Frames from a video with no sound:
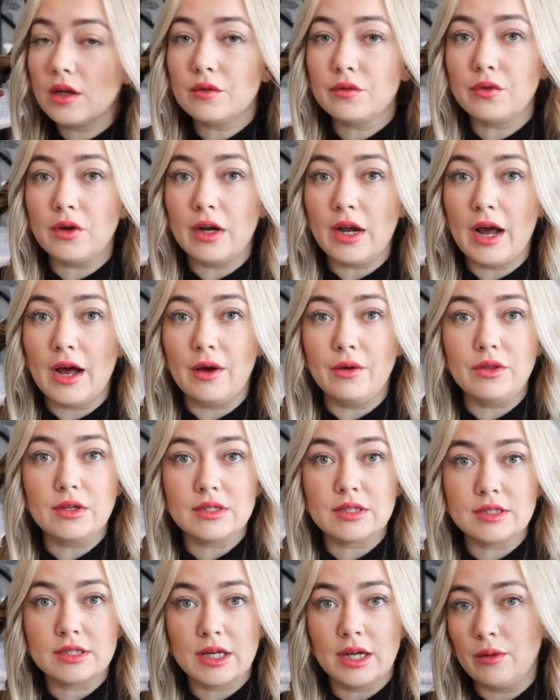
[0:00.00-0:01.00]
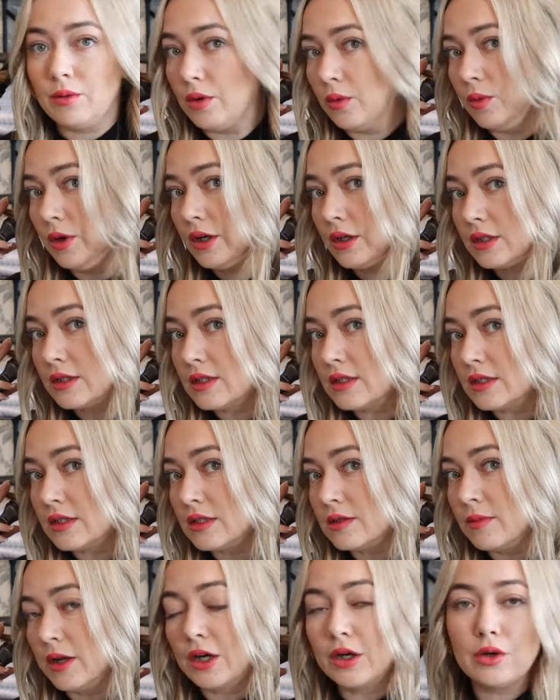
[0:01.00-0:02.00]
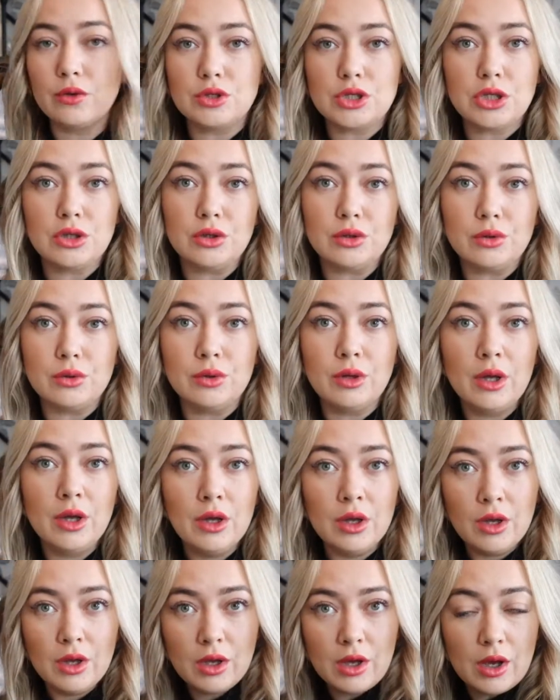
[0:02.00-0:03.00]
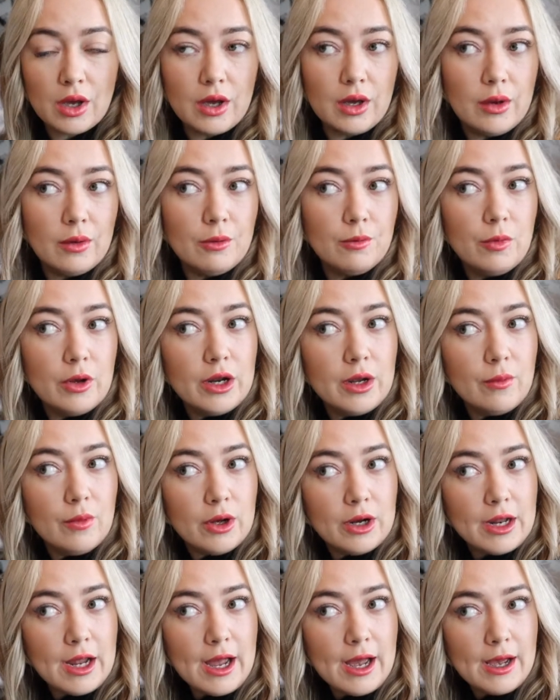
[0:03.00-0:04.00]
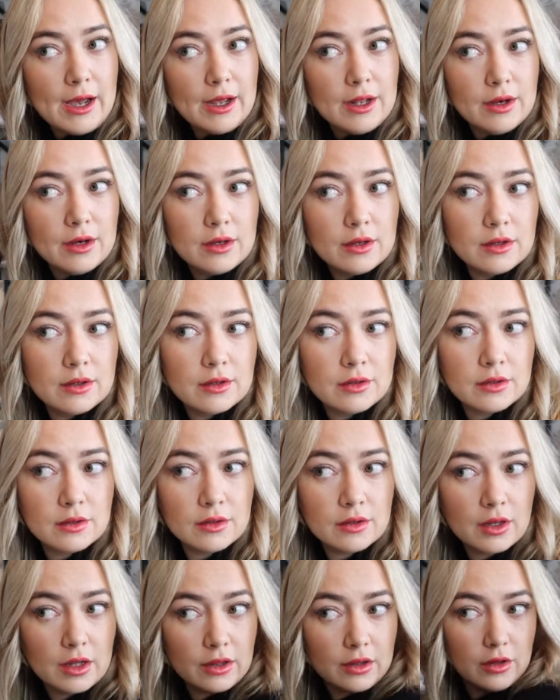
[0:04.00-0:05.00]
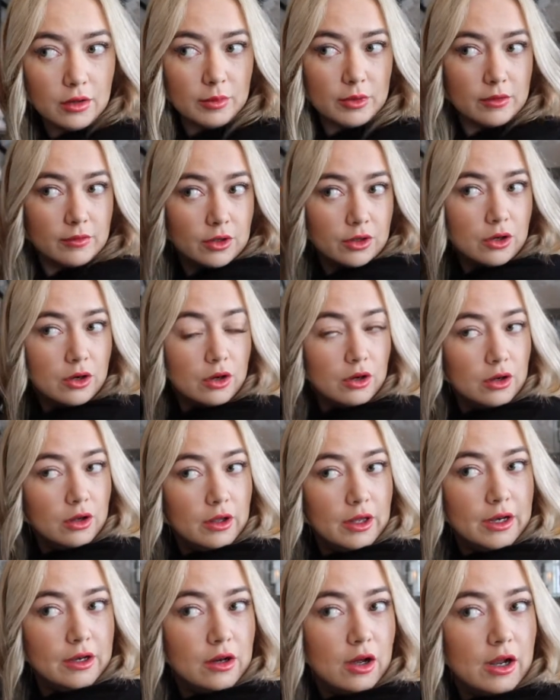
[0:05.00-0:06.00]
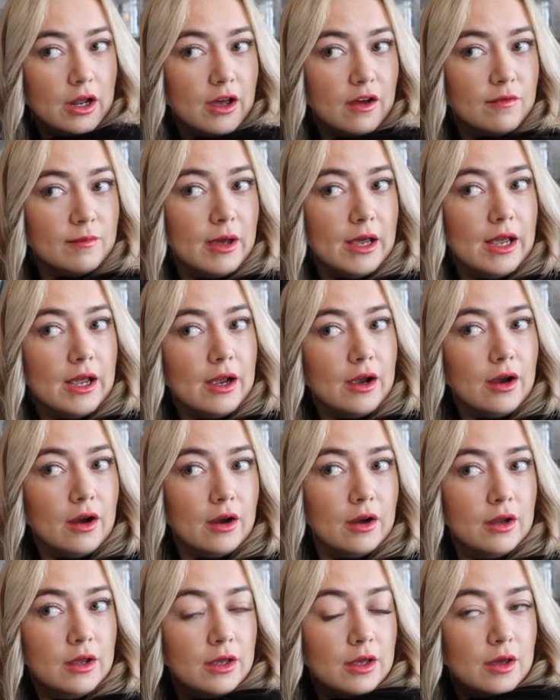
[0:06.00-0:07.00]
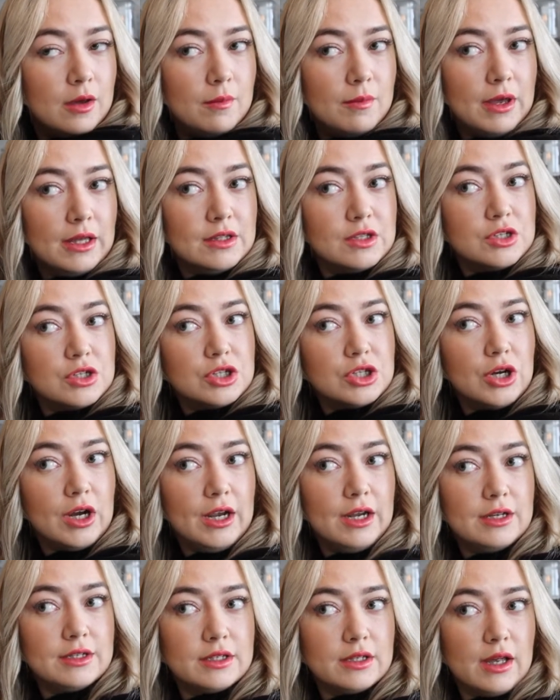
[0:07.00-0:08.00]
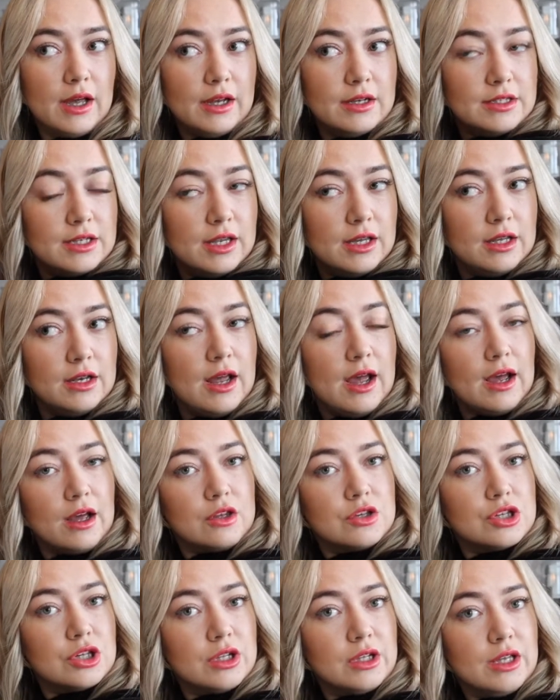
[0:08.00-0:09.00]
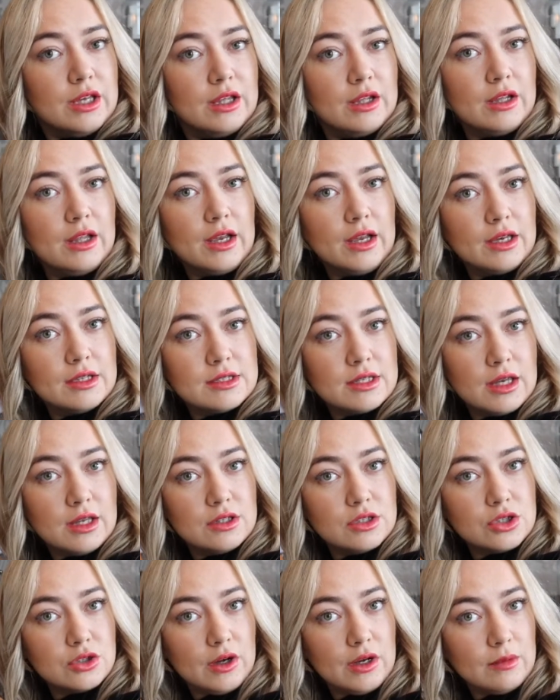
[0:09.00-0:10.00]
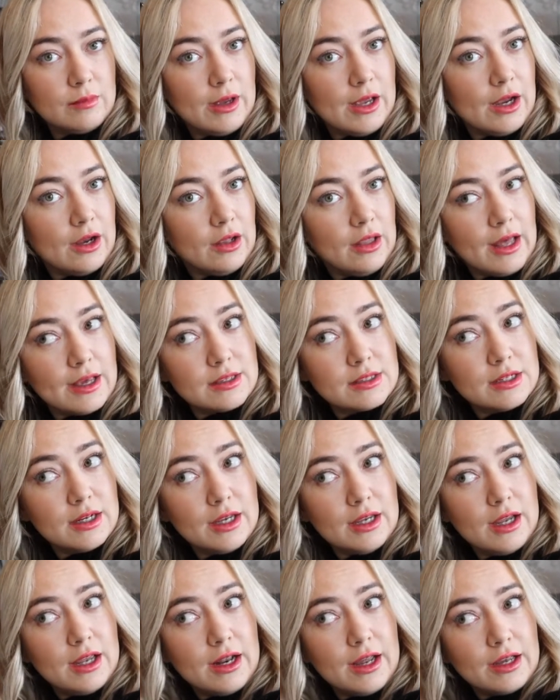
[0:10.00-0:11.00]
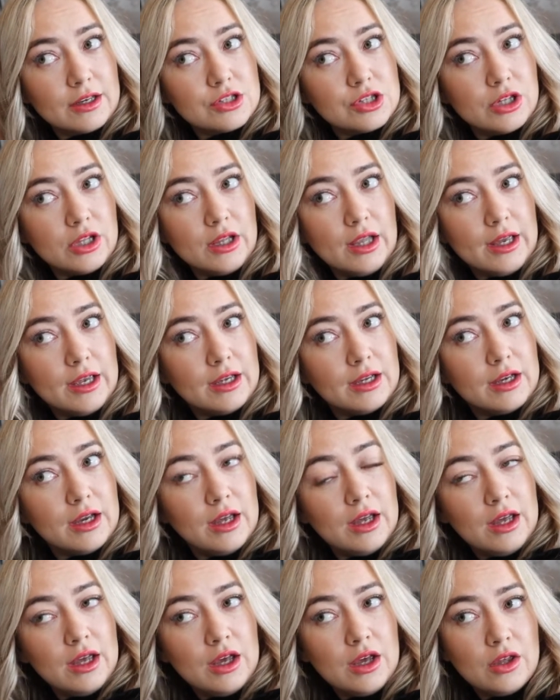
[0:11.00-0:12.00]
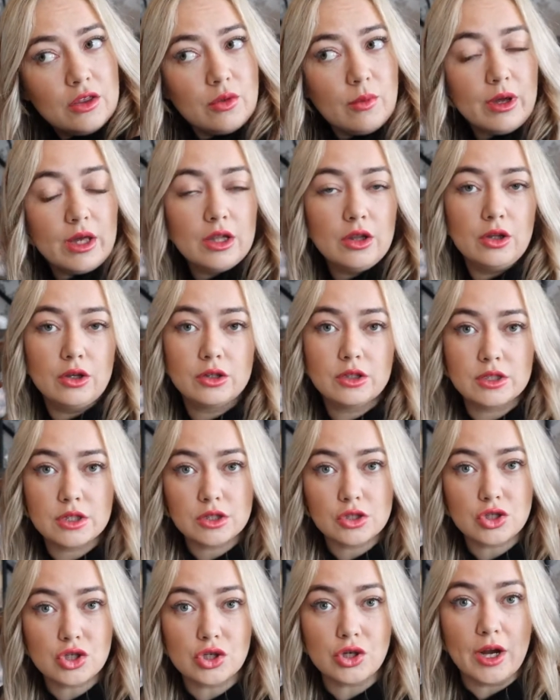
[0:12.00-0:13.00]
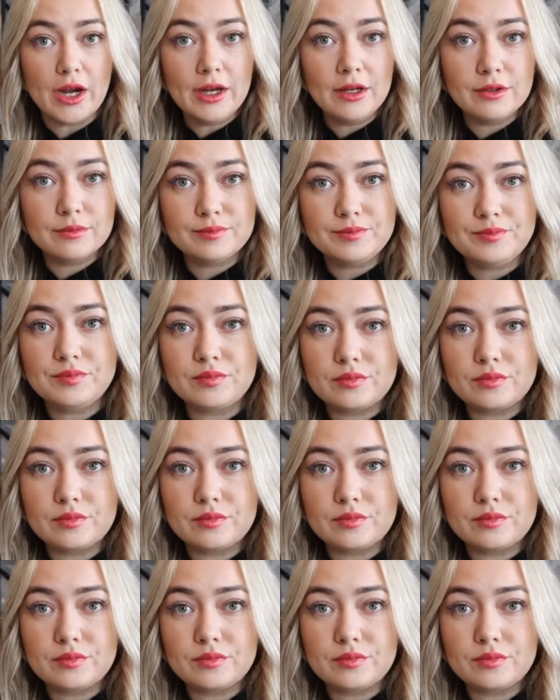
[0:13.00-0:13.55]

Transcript: for now, this is kind of what works. This is my go-to when I want to add a little bit of a curl and not have my hair pinned straight. I did actually, like I said, straighten my hair last night, and I actually like the way it looks straight.